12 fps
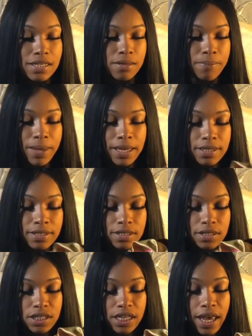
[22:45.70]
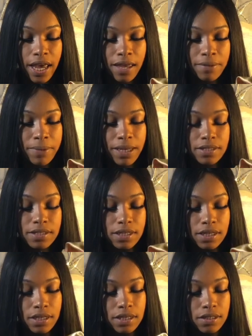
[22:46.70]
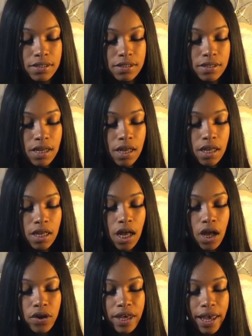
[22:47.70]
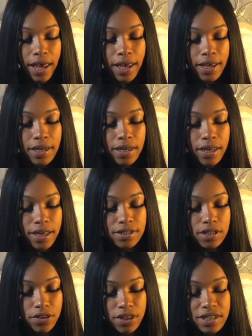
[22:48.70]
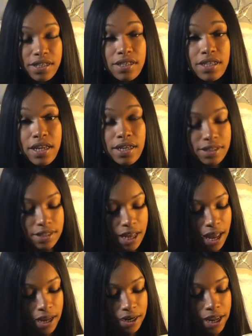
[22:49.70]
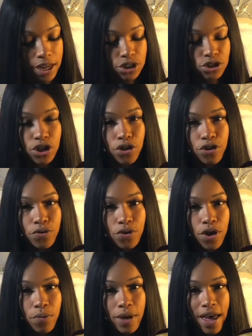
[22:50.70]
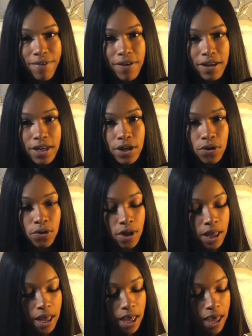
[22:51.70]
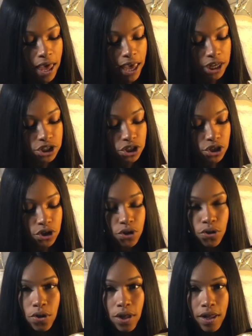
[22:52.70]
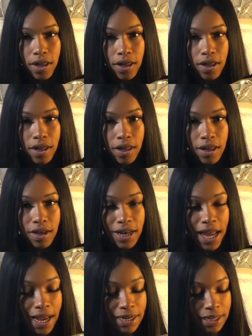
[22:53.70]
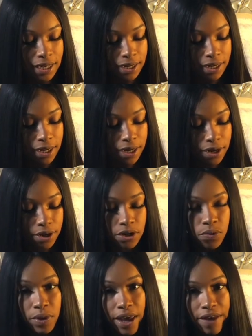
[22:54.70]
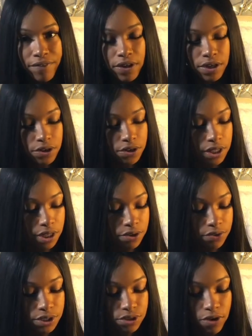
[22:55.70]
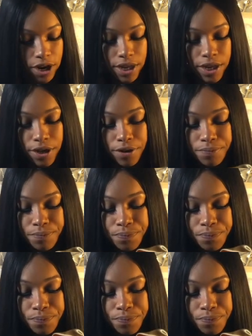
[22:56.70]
is amazing. She hand makes these. Okay, so this is the inside. As you know, we have our little extra little lining in there. Then we have our little clitoris right here.